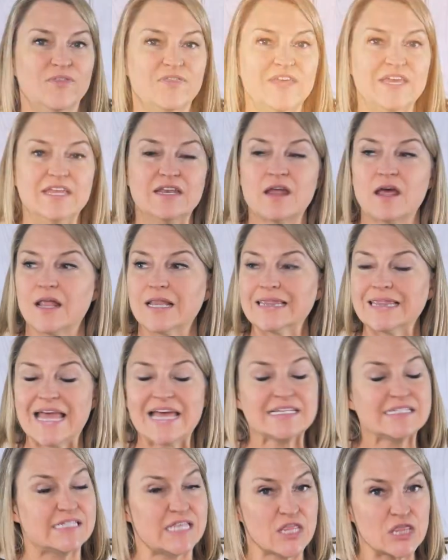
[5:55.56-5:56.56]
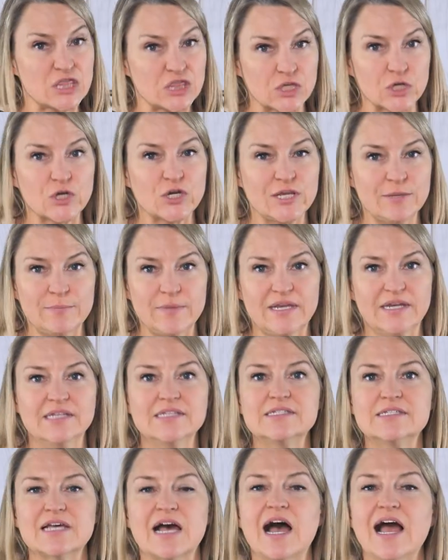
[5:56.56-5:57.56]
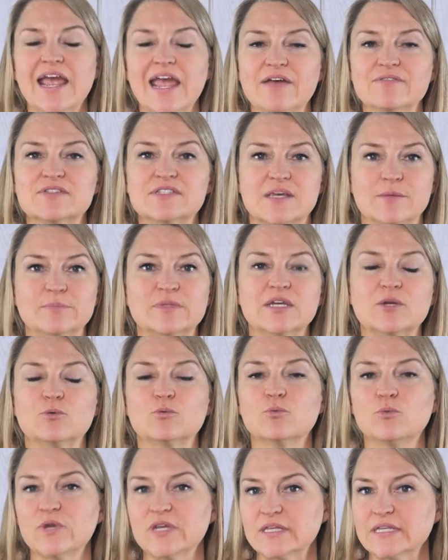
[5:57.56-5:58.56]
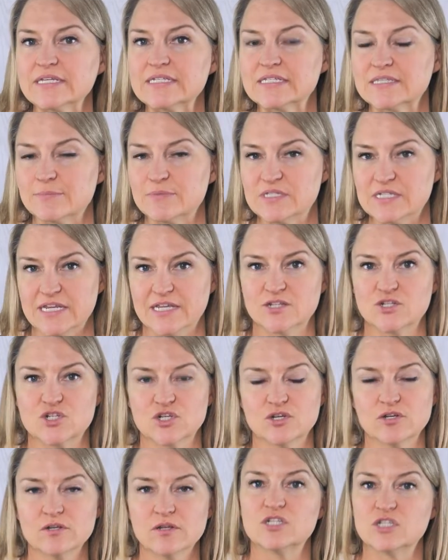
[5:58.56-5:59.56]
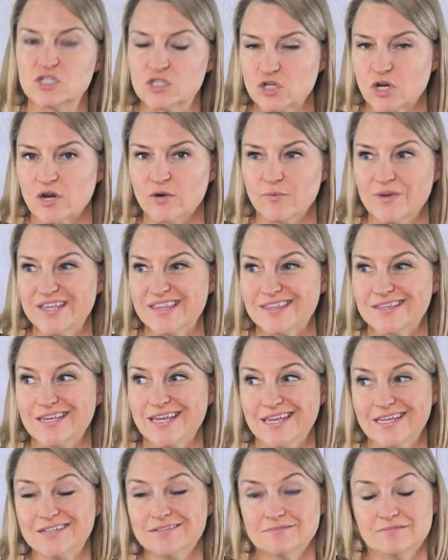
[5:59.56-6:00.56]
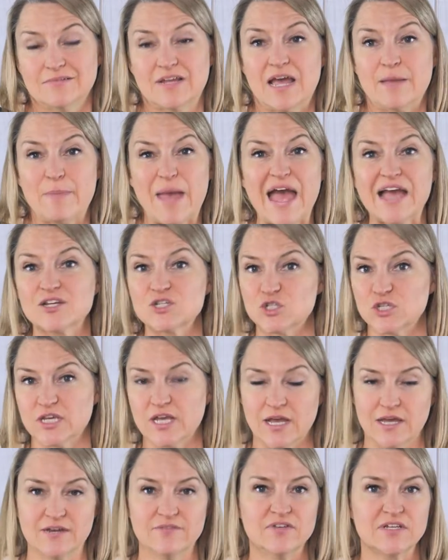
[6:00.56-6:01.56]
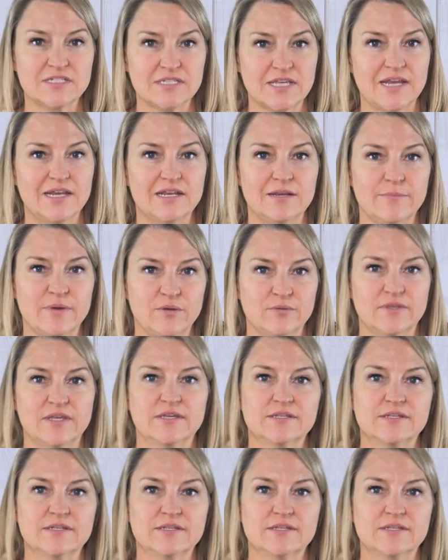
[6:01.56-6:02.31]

Within less than 30 minutes, I have something really substantial to start with, and I'm actually kind of excited about